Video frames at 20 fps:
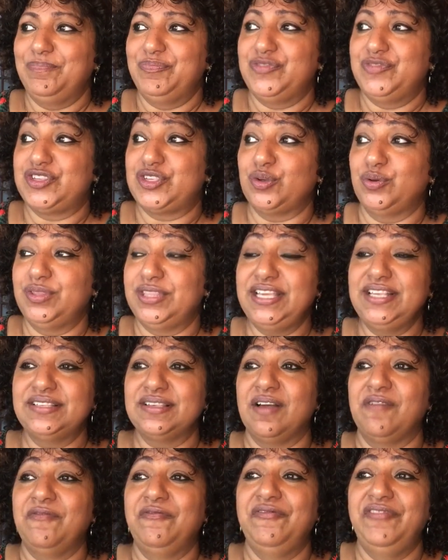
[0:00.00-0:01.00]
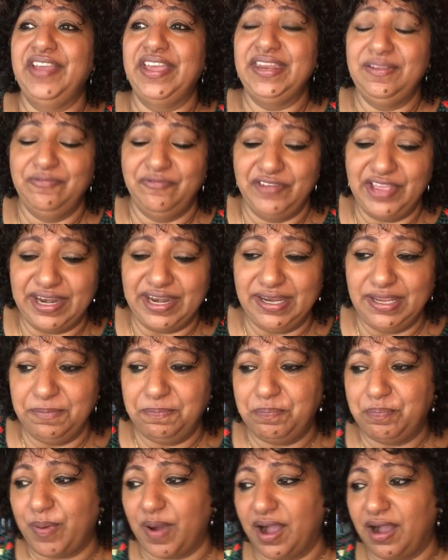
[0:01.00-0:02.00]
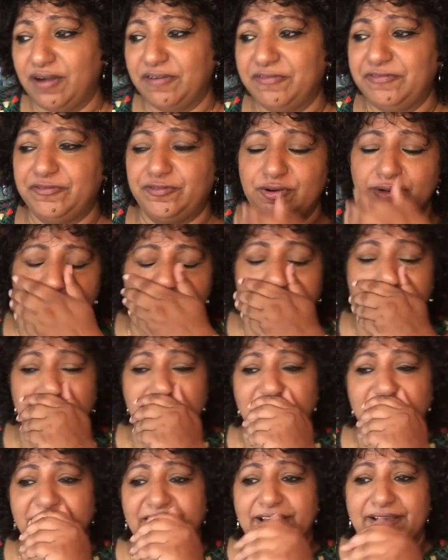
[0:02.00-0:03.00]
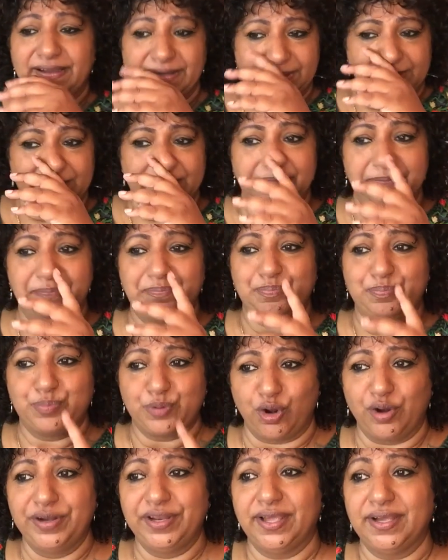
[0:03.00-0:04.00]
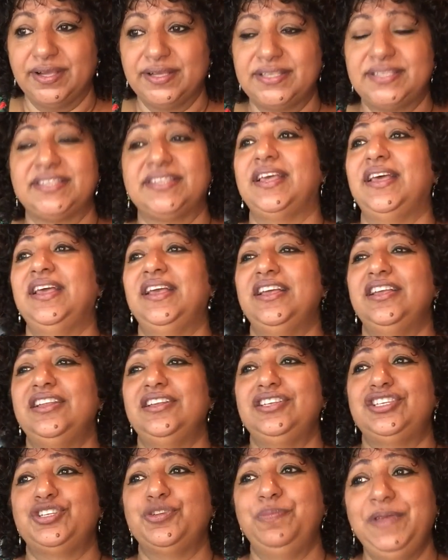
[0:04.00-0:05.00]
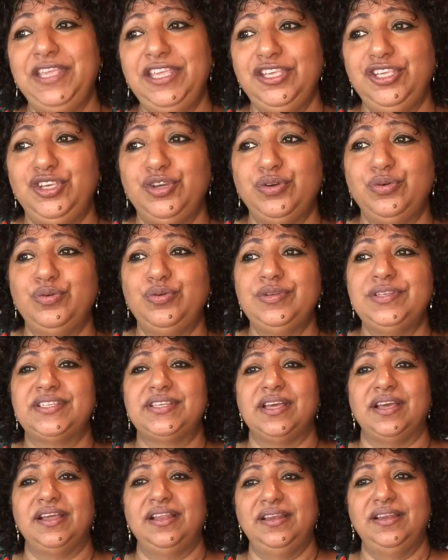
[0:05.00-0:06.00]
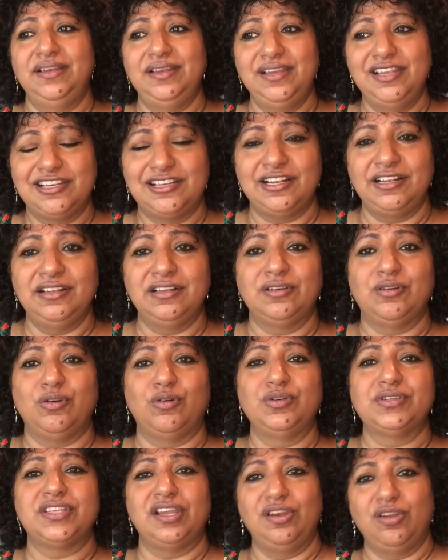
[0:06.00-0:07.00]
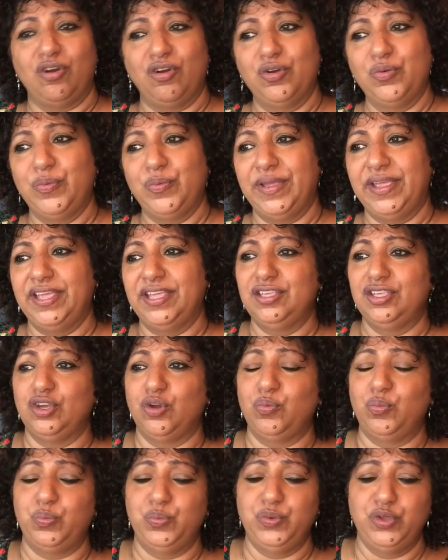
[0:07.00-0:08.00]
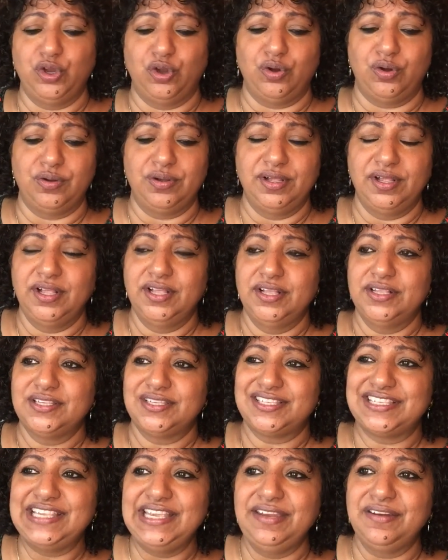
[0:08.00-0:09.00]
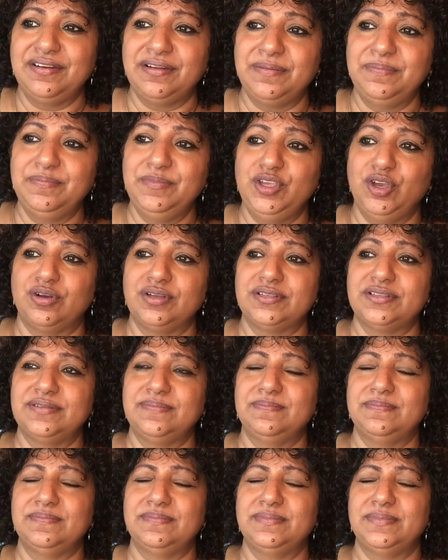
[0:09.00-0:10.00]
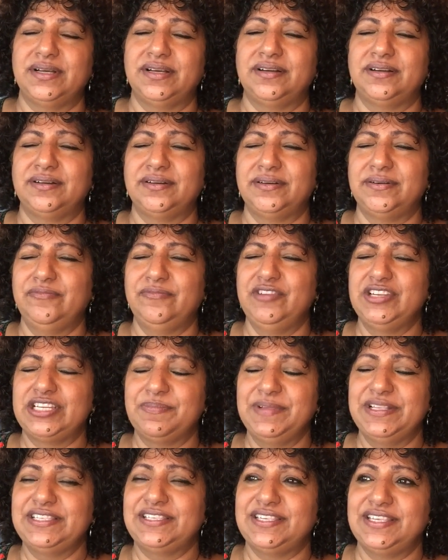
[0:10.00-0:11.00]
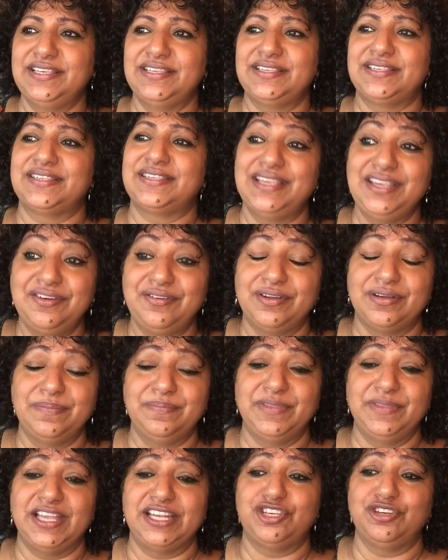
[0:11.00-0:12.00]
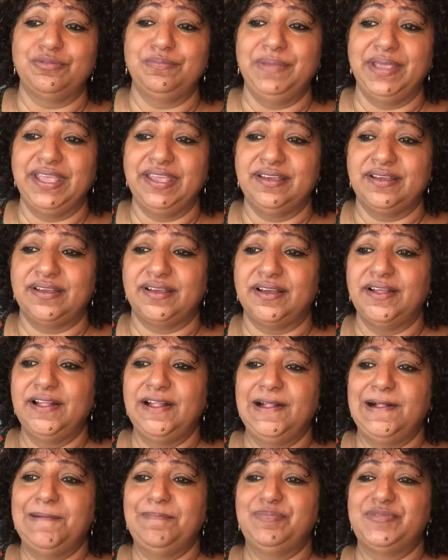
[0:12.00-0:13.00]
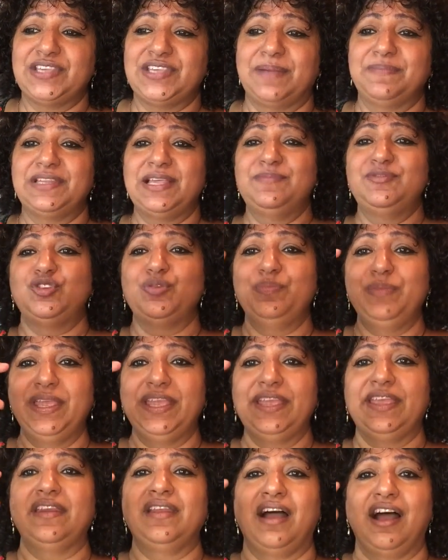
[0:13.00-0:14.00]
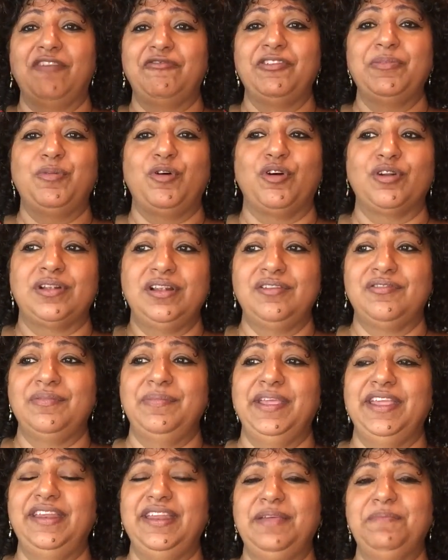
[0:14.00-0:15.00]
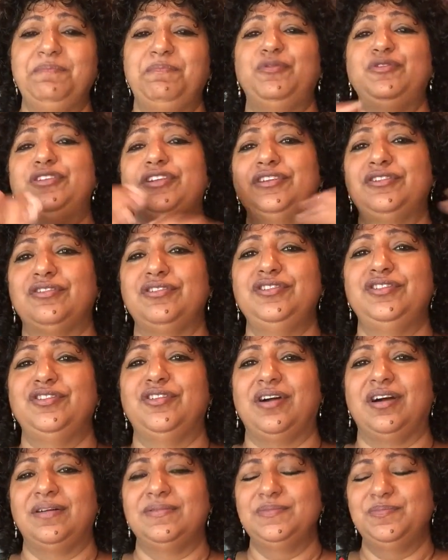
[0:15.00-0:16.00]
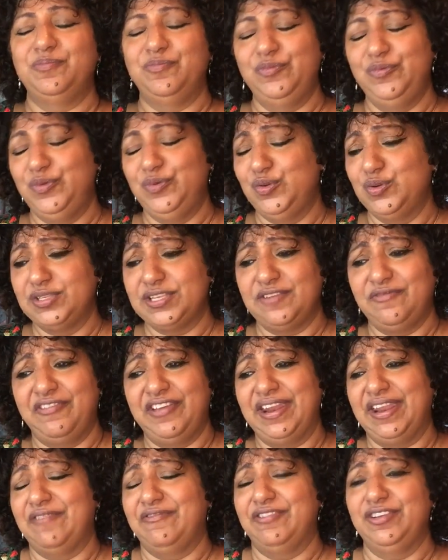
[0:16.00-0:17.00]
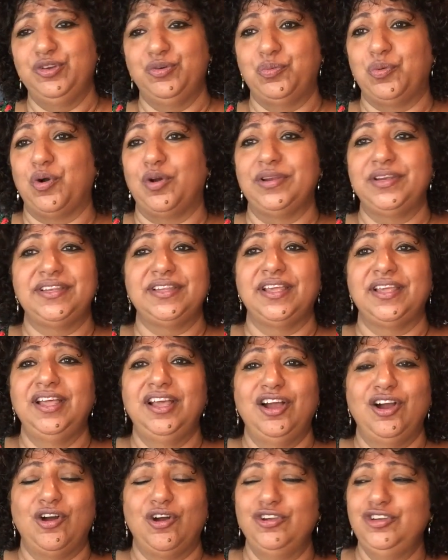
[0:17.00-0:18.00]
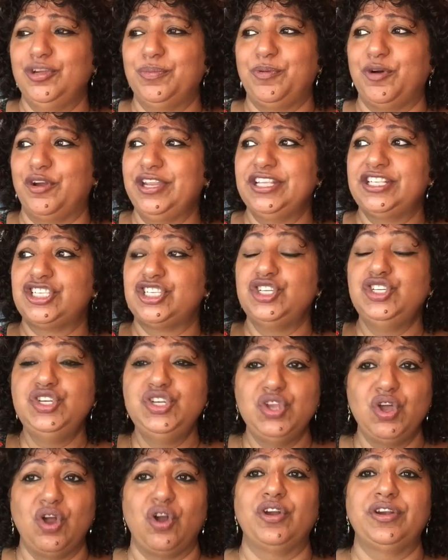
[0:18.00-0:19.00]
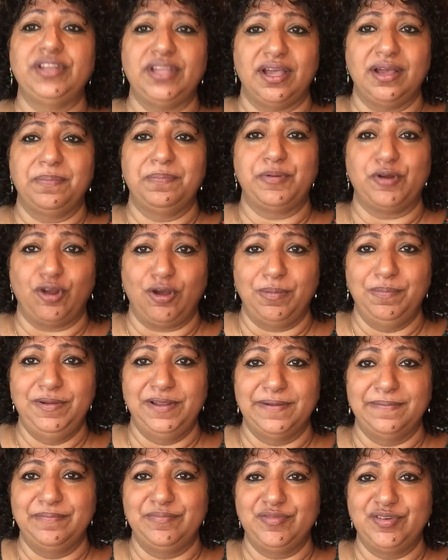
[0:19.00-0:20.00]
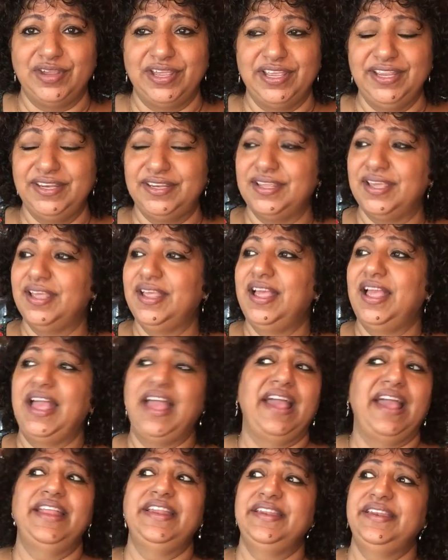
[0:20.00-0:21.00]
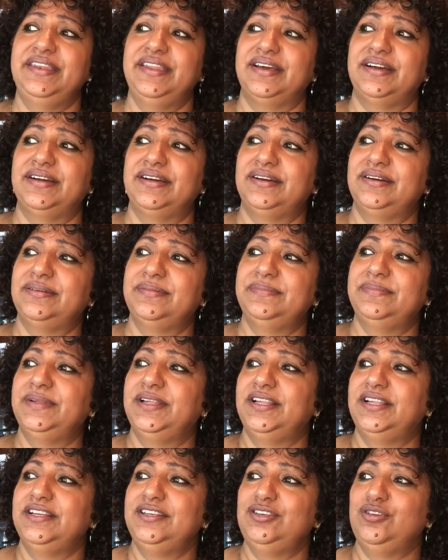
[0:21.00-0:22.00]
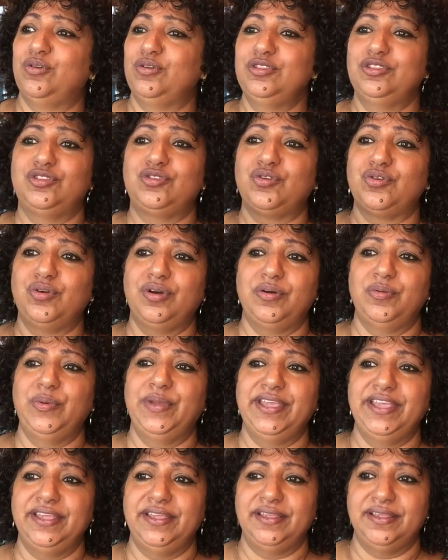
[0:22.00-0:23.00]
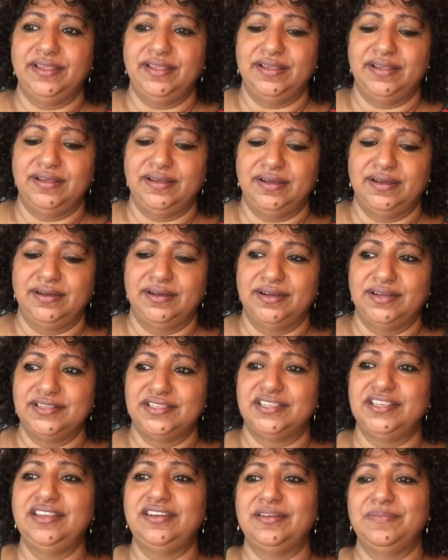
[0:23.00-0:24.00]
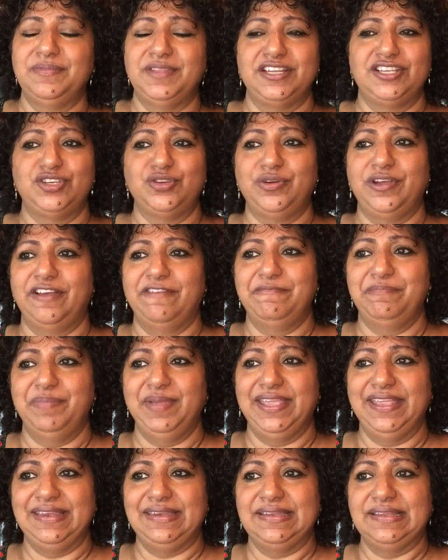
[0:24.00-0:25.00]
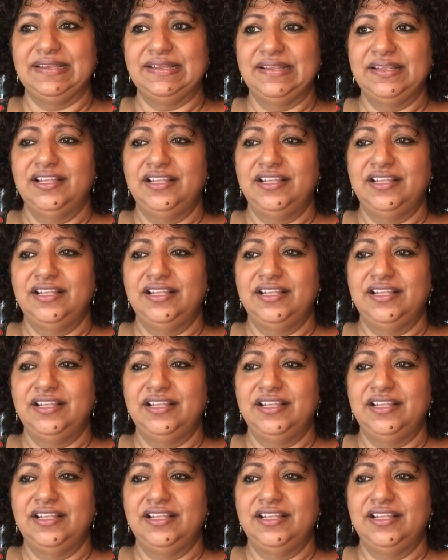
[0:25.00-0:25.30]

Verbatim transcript: So these are very, very powerful uh, products. To be used, little goes a long way. Your, your serum, your uh, vitamin C serum that you make. Sometimes you may get half a bottle remaining. Put it on your arm. Use it wherever you want on your body. It's not a problem, right? And uh, don't throw away a, a, serum that you have made.